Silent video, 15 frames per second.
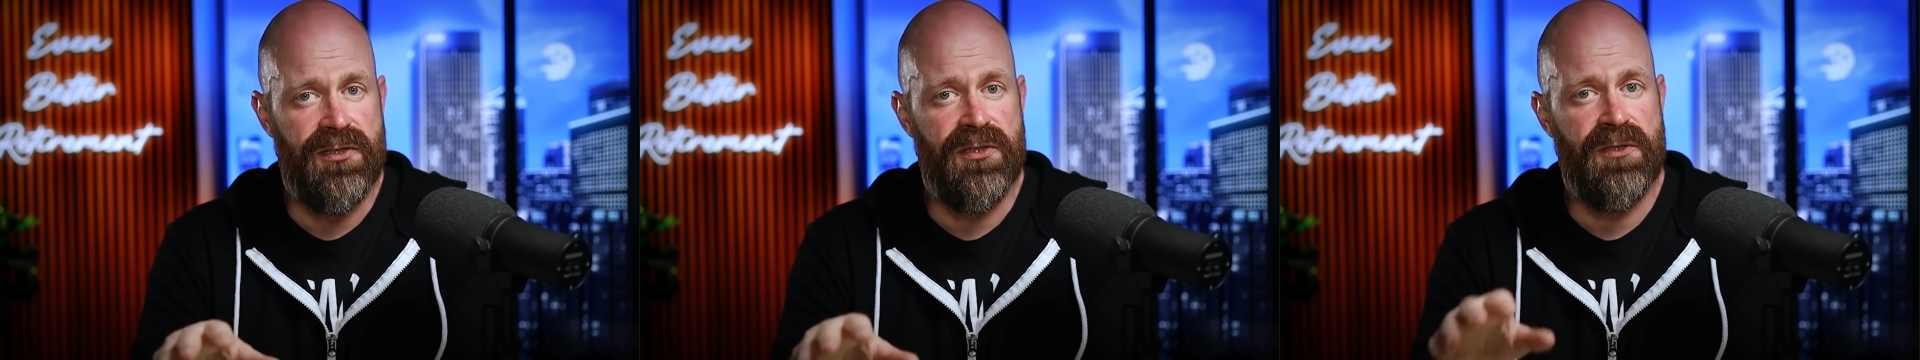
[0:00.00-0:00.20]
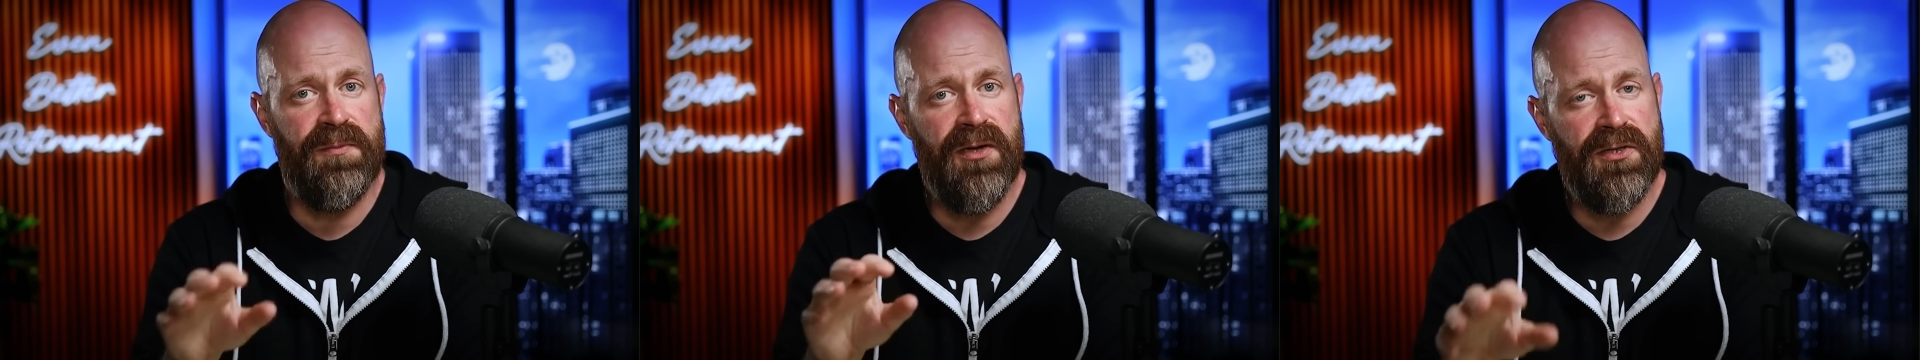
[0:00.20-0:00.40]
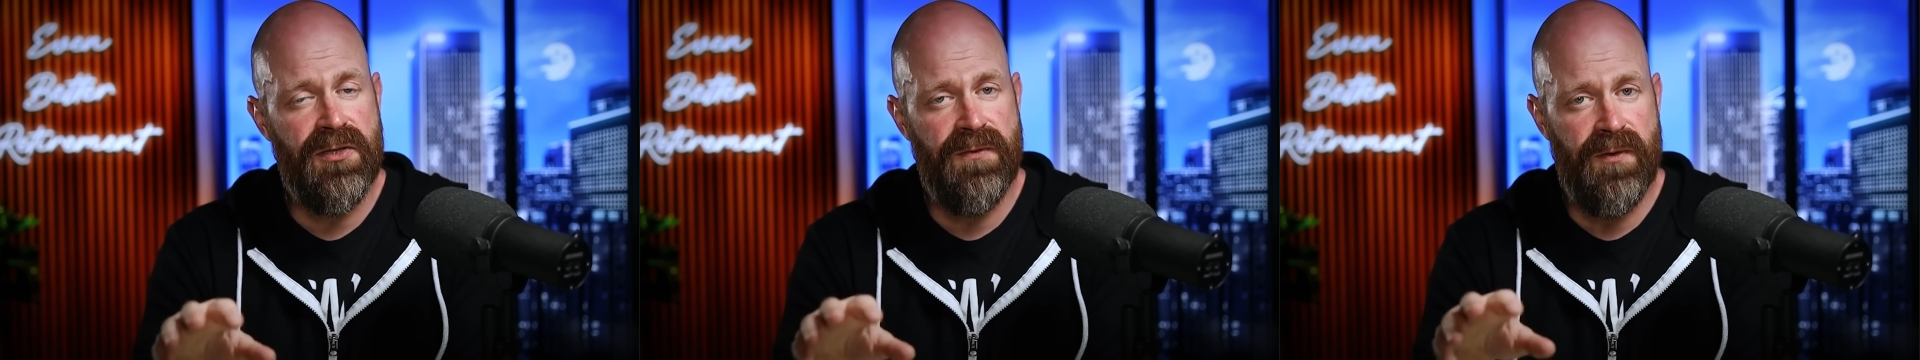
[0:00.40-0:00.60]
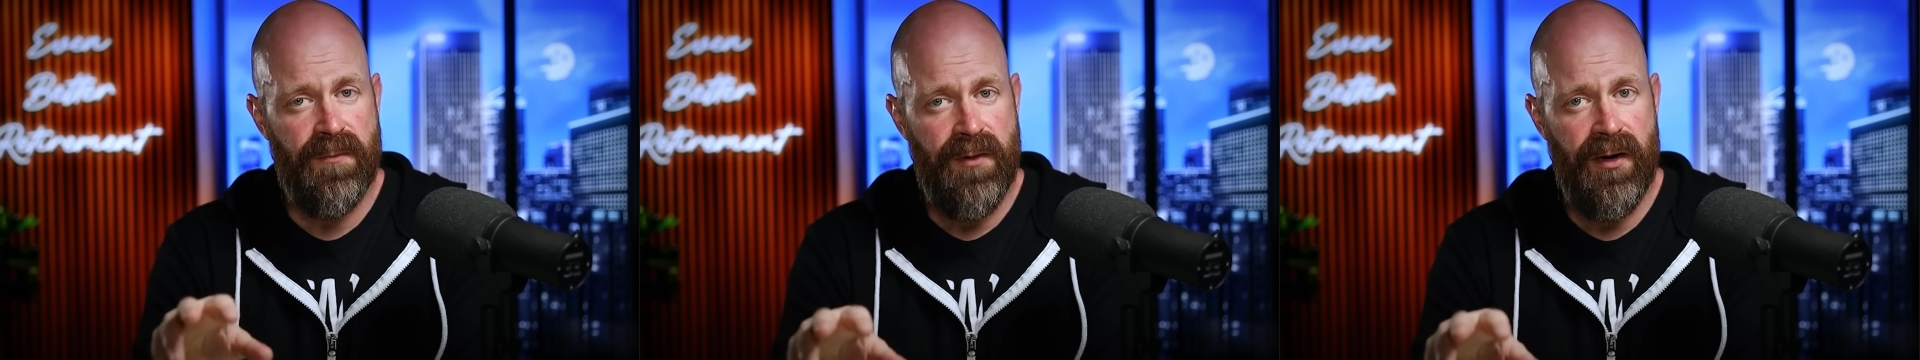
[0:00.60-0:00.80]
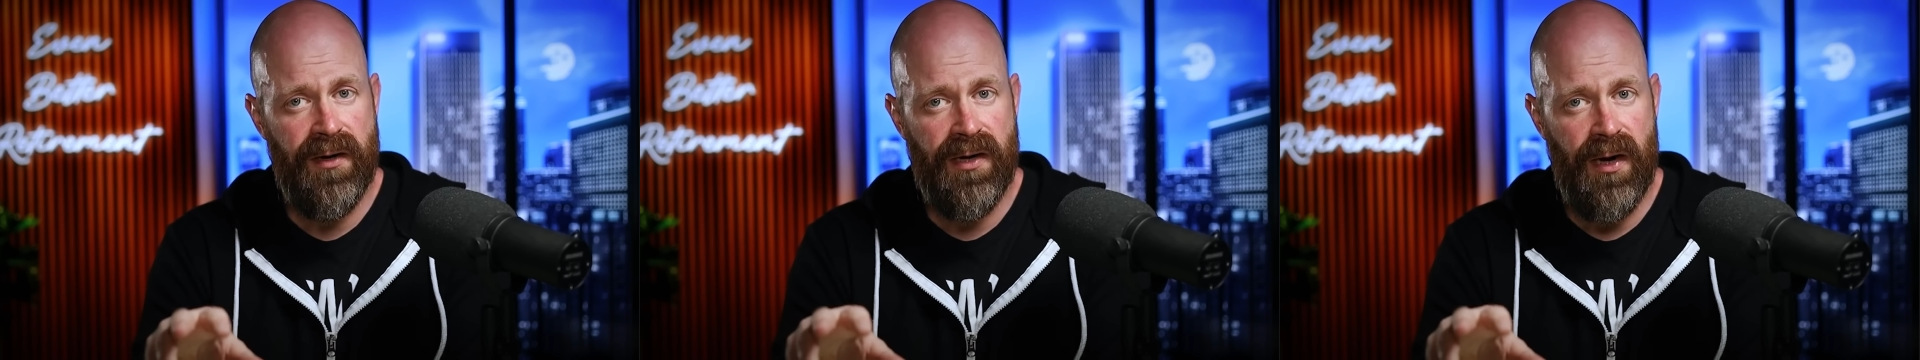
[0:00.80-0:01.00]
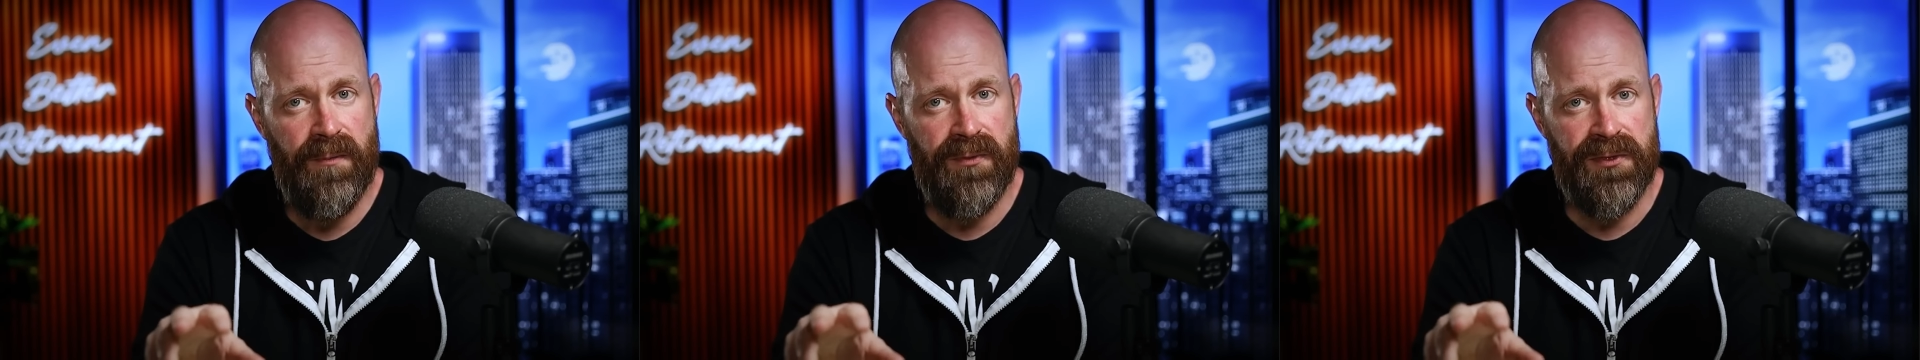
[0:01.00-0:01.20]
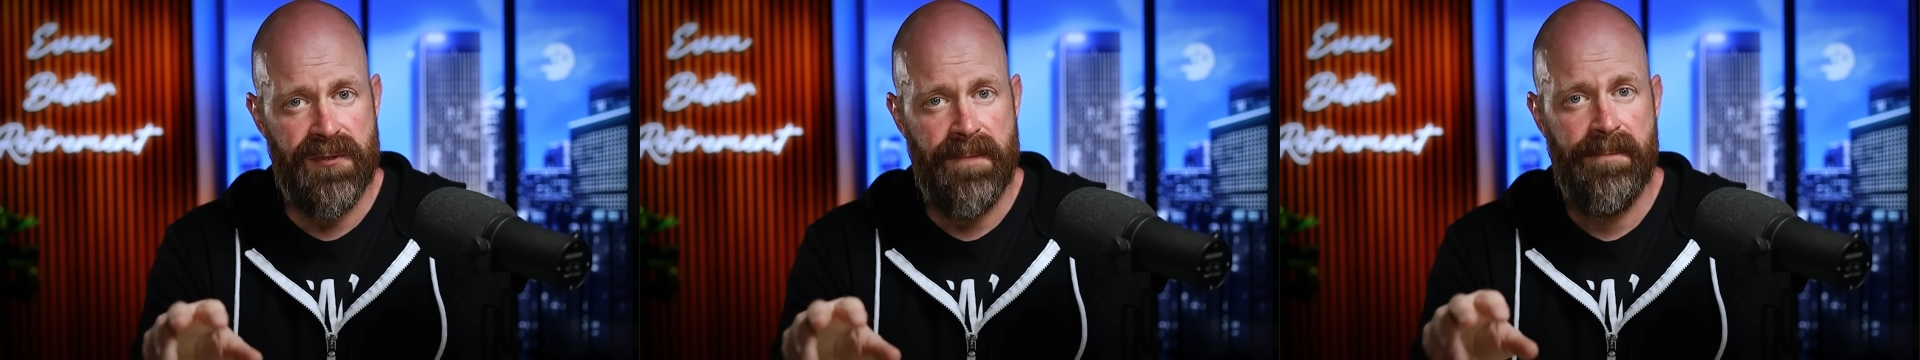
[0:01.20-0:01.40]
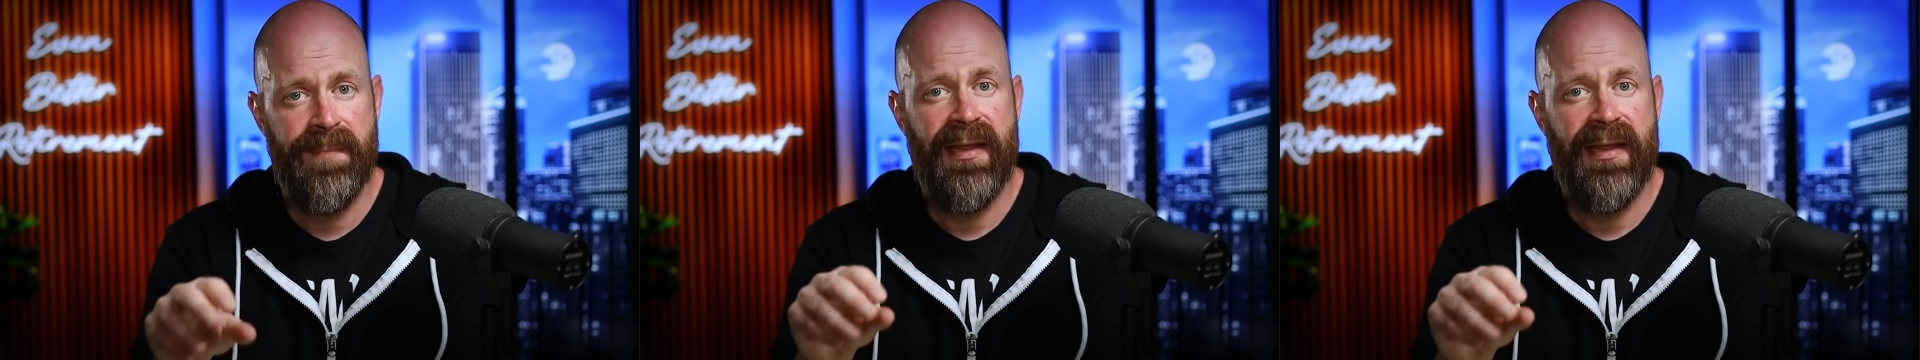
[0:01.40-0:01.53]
especially for married couples.